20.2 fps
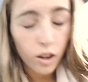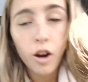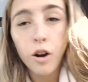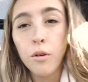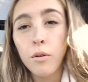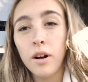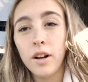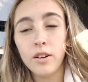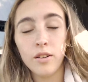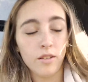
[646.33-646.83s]

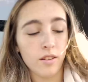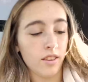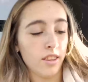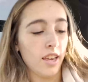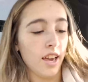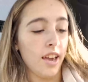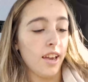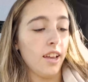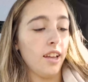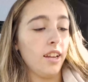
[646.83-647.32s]
I got
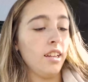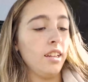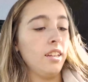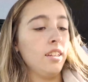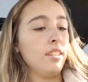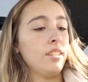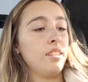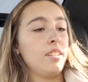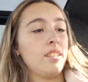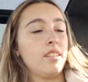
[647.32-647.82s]

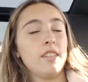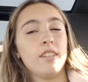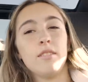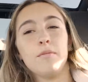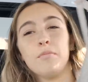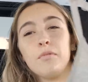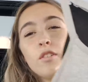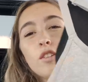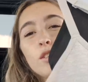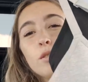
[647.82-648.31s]
these
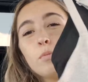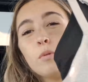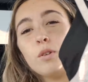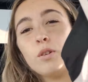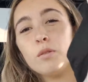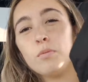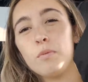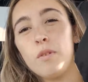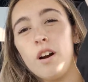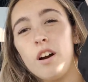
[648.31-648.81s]

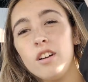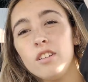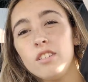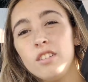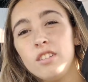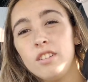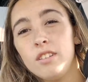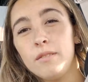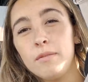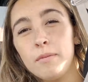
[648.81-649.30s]
sports
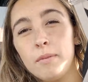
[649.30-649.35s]
bras,